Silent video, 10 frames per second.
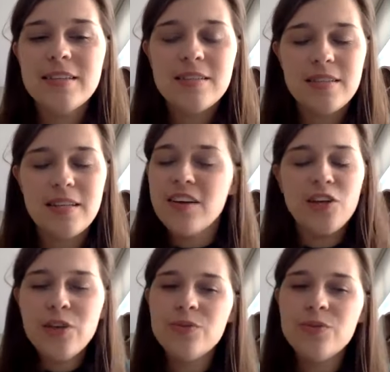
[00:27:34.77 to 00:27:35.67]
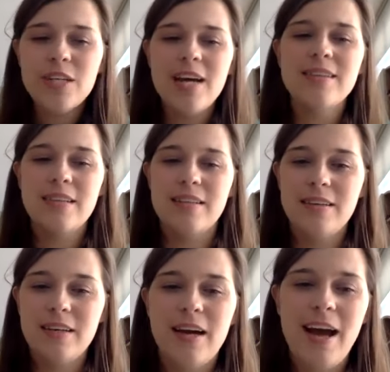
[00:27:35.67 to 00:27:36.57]
this is a huge asset
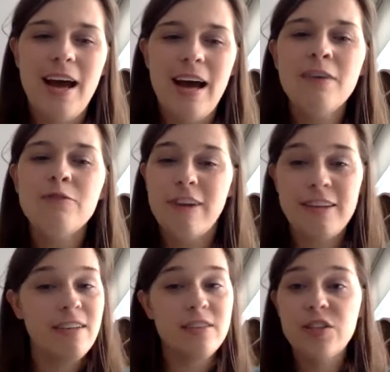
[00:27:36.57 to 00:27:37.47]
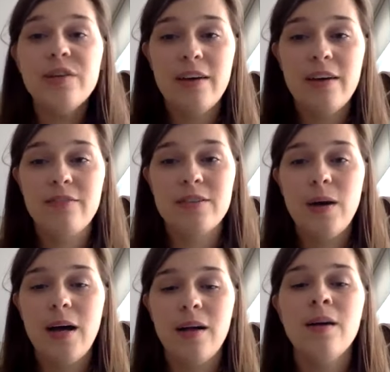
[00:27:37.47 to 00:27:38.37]
that I have and that you have as
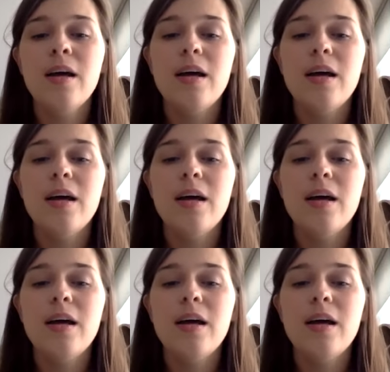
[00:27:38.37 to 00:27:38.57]
well.